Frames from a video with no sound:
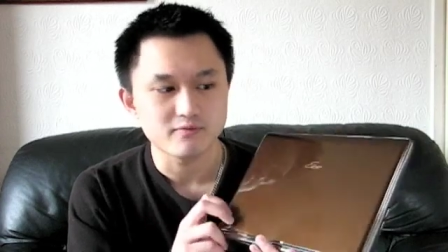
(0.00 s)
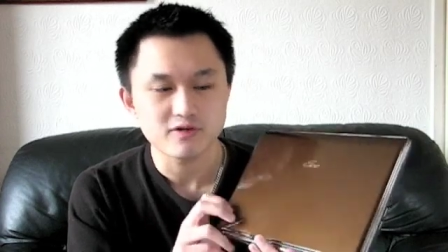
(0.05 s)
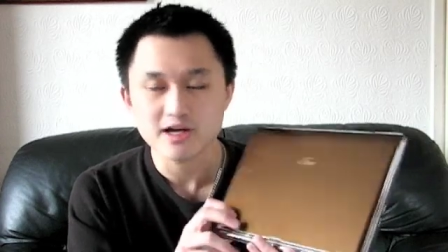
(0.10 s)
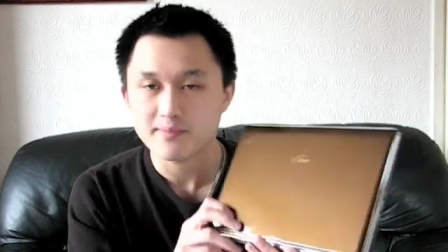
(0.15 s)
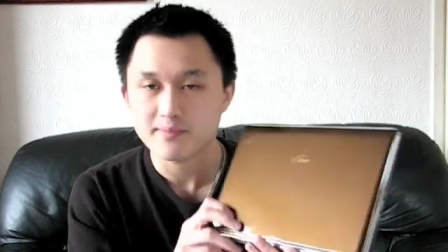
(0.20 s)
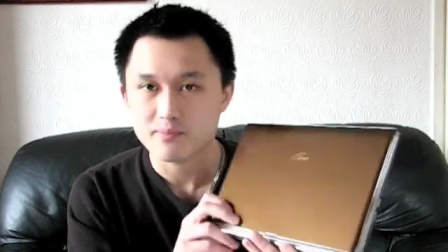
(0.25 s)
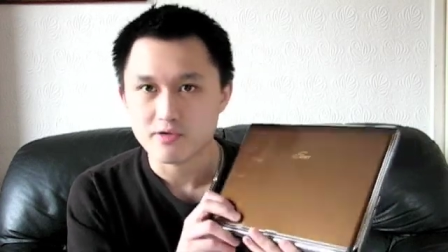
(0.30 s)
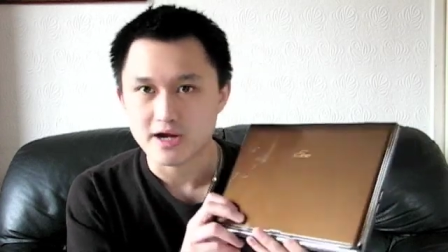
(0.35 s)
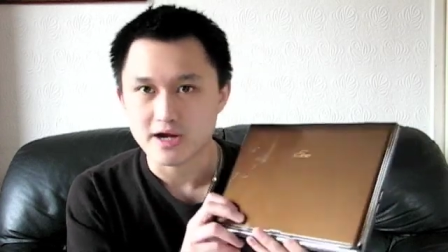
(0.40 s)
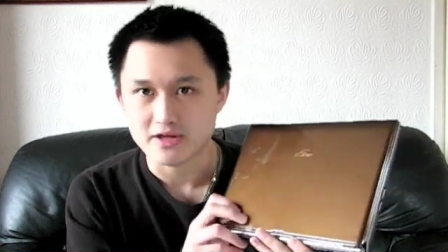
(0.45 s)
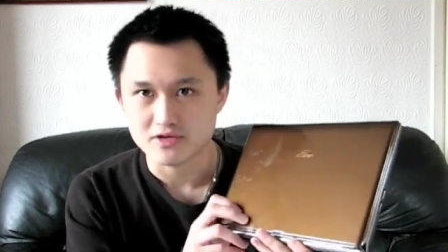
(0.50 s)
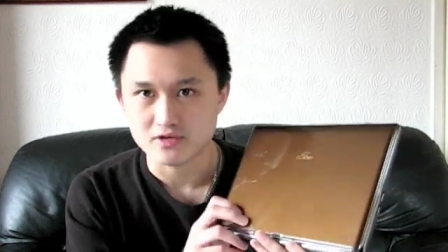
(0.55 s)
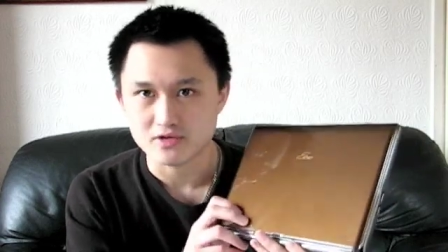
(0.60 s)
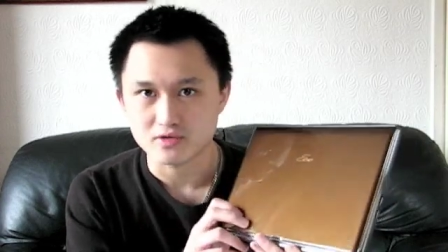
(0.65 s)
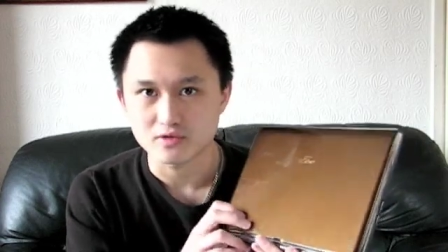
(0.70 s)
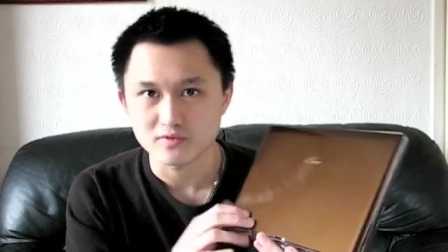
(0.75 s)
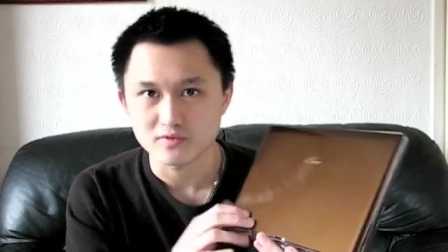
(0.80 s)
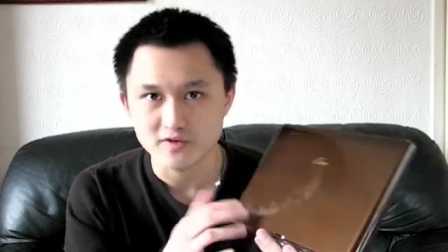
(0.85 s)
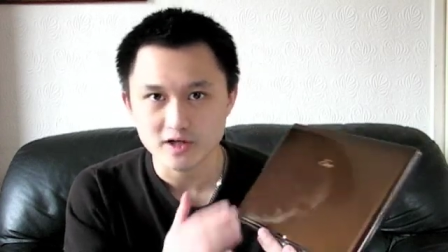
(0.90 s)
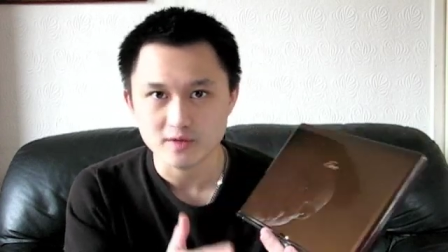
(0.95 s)
Very
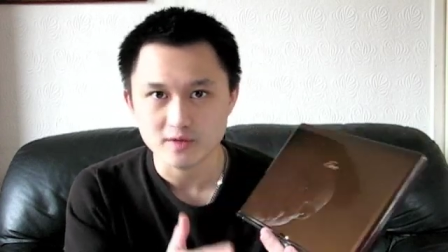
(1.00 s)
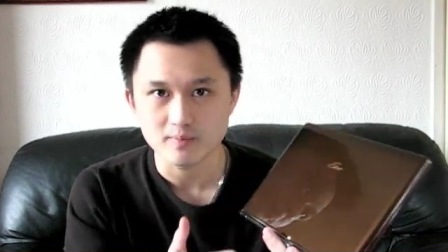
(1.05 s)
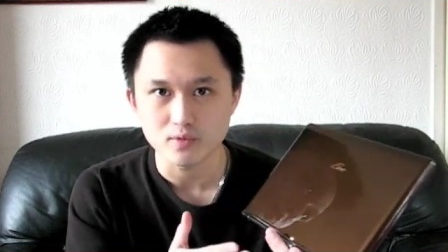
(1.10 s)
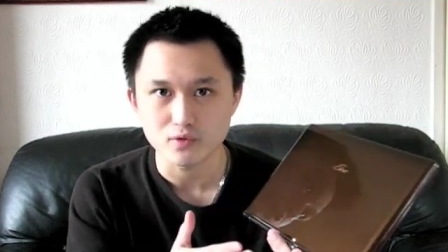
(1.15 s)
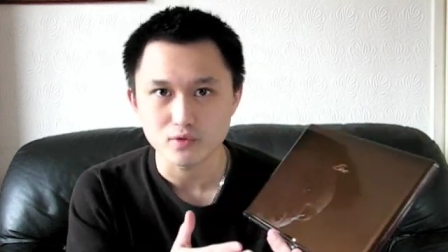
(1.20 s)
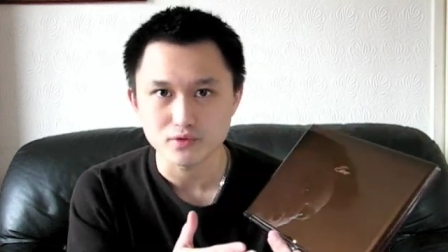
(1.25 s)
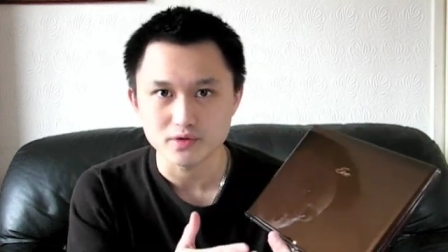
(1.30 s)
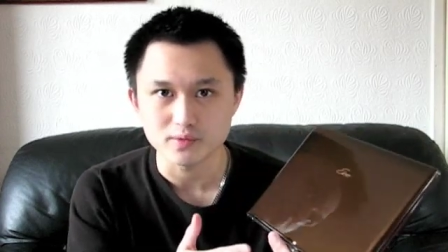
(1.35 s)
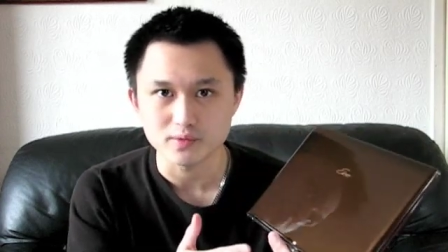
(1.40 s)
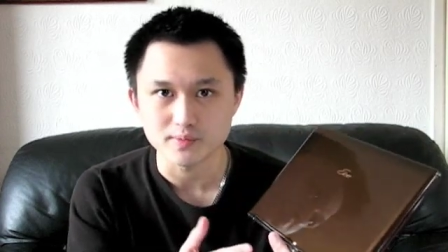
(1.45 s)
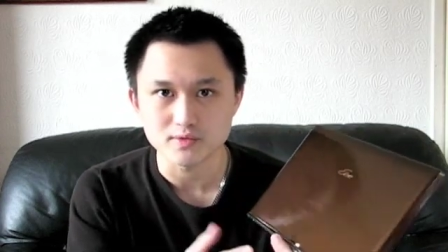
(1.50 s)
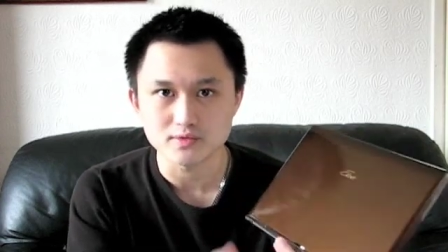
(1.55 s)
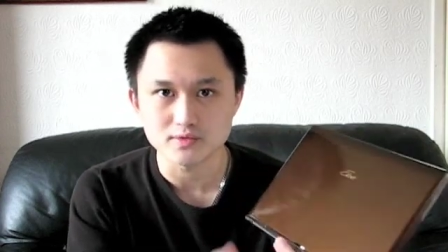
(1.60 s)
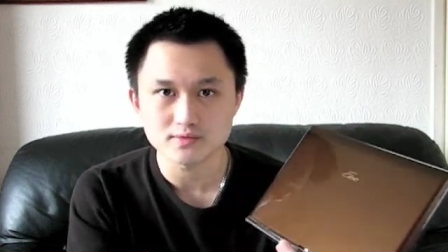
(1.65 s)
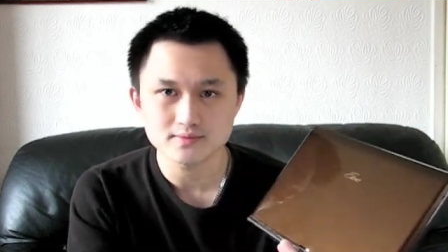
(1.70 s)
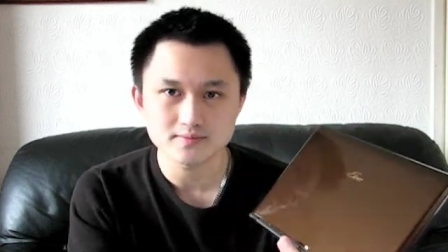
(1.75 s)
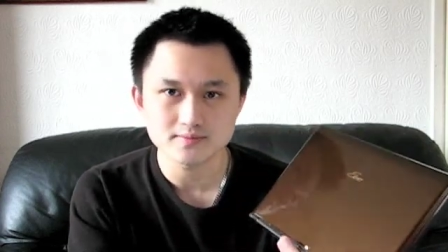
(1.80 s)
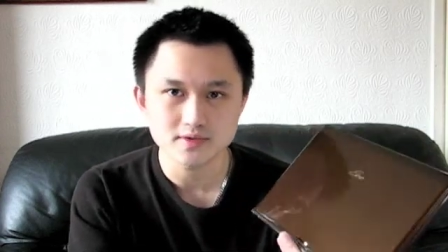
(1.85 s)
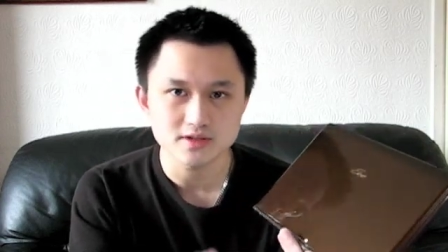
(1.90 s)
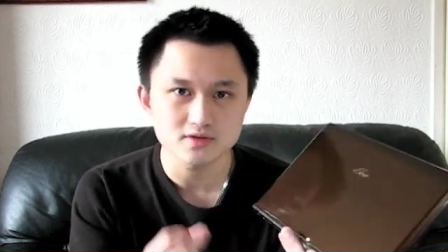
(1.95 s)
practical, very
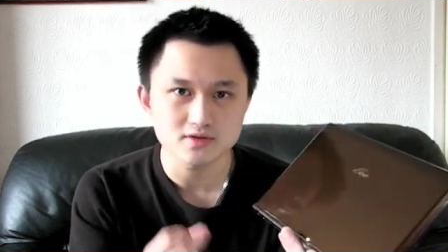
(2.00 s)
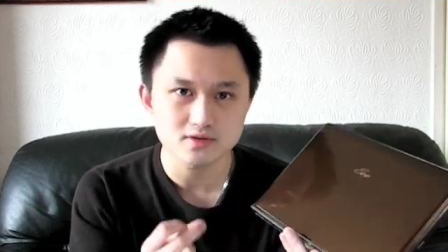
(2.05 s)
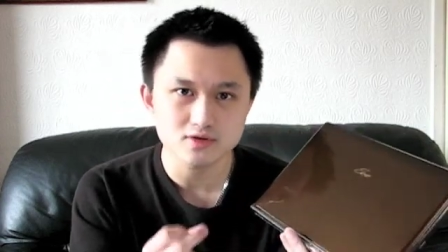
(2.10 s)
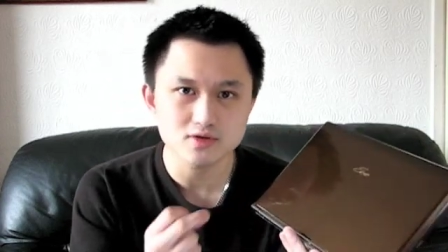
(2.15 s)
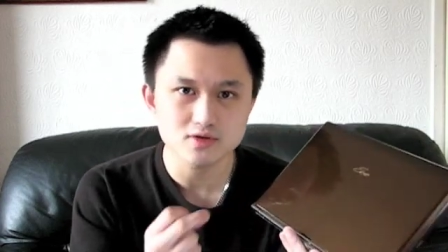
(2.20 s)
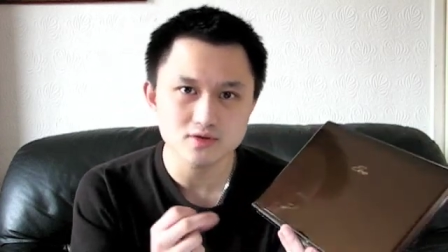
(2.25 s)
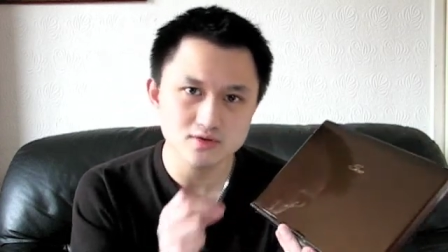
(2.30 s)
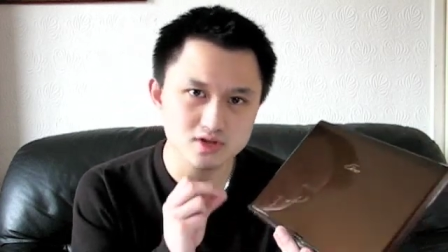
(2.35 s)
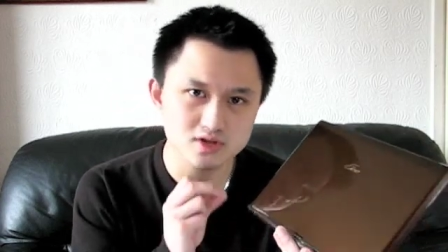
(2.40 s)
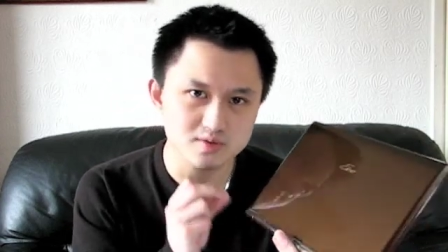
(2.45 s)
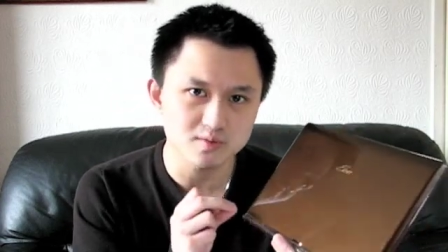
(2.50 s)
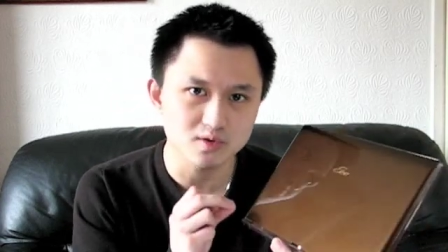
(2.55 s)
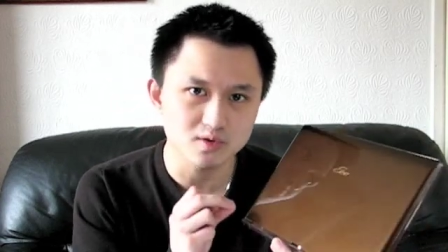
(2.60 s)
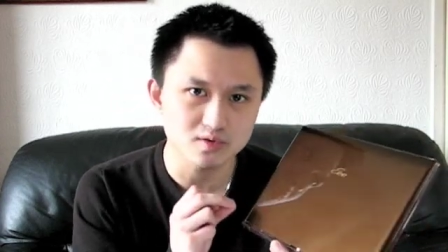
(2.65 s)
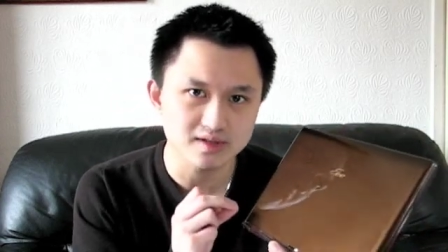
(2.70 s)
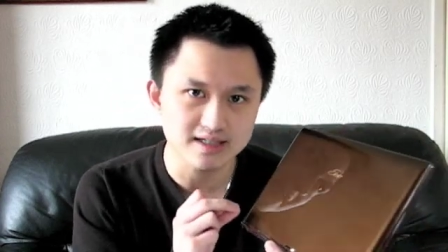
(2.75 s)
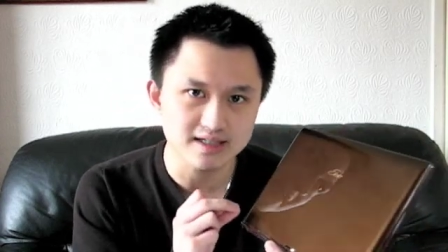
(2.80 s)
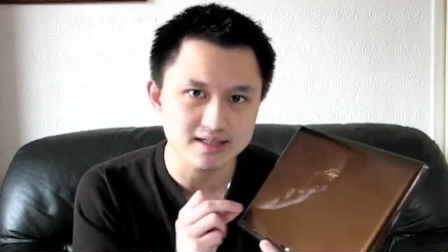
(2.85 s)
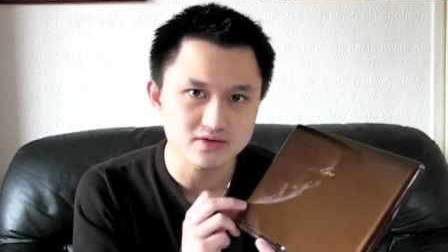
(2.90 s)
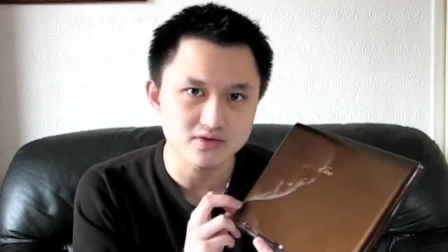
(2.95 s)
portable, but not too
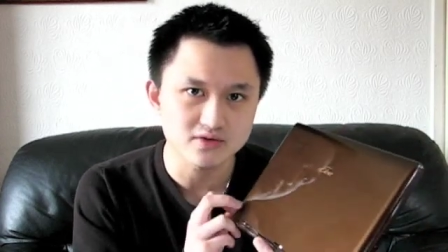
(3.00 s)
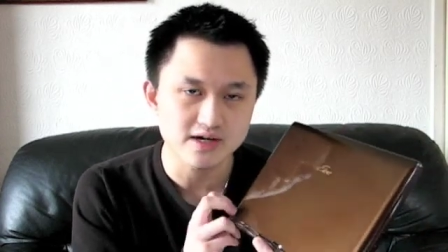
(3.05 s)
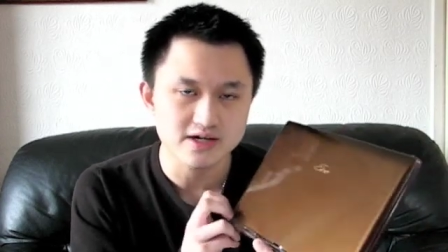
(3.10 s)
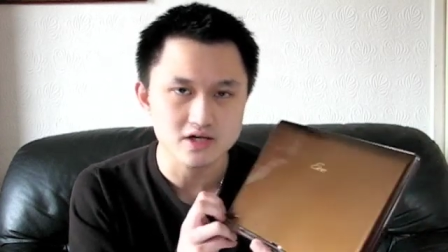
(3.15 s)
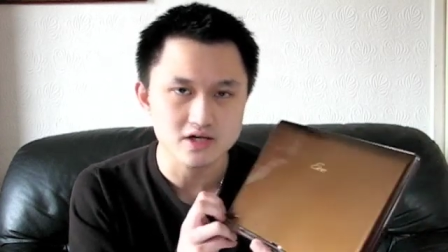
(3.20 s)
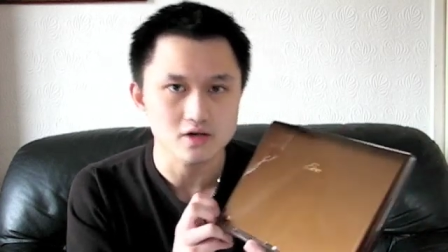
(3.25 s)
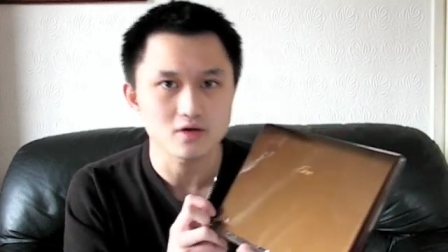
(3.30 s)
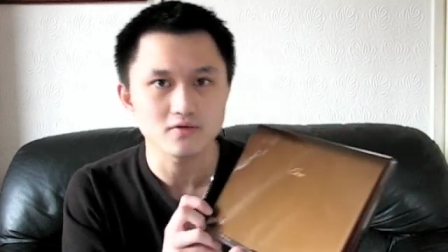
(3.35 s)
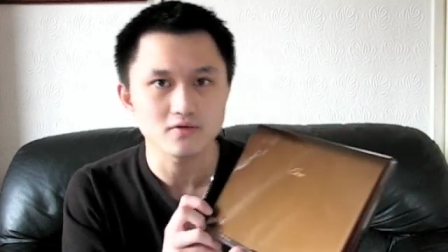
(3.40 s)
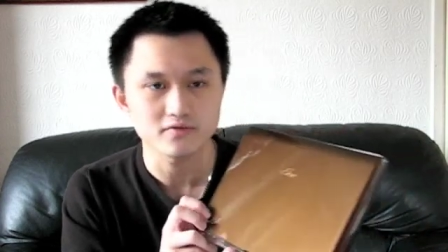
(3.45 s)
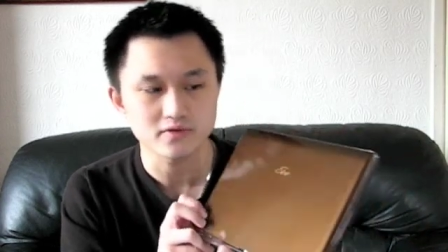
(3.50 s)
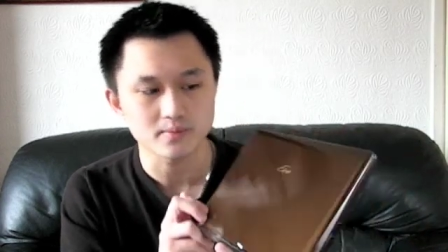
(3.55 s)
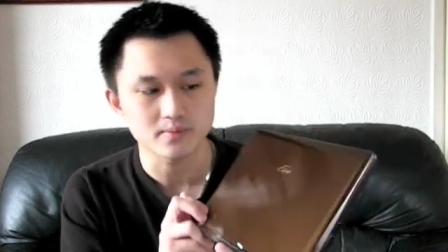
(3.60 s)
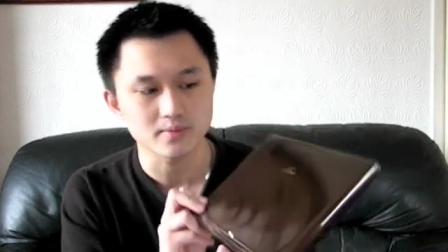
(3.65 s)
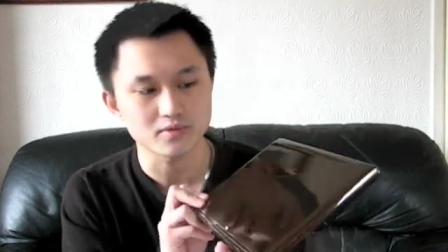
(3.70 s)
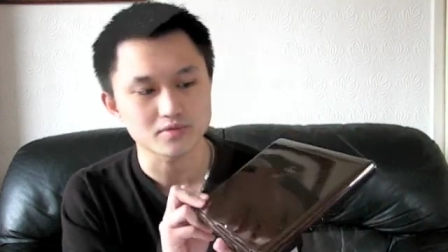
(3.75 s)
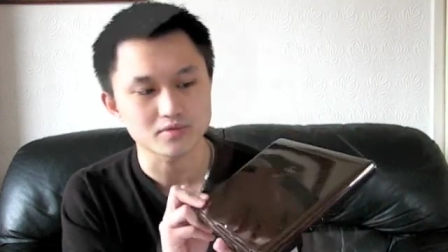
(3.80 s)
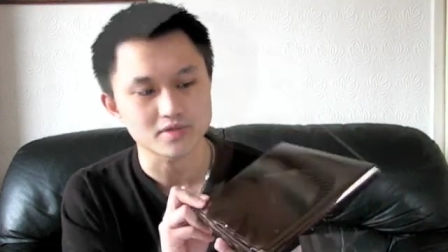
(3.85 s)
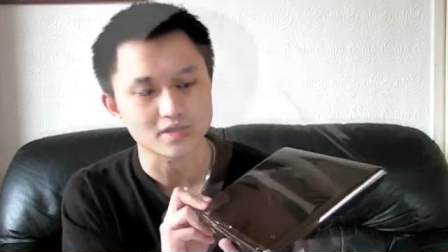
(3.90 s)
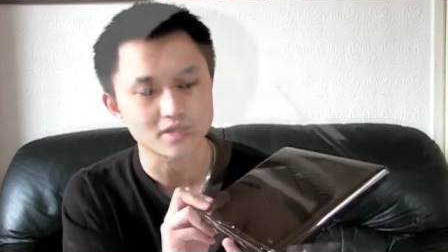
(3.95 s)
small that it's not actually
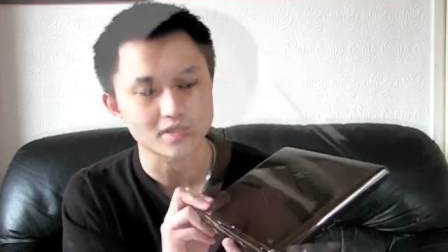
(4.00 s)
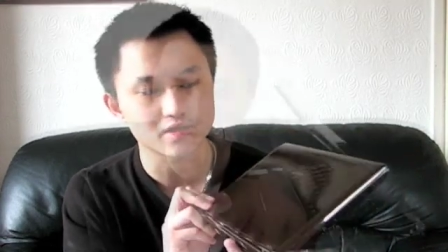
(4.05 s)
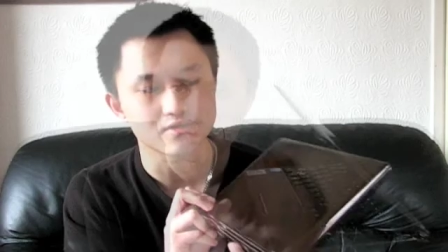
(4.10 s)
comfortable to use.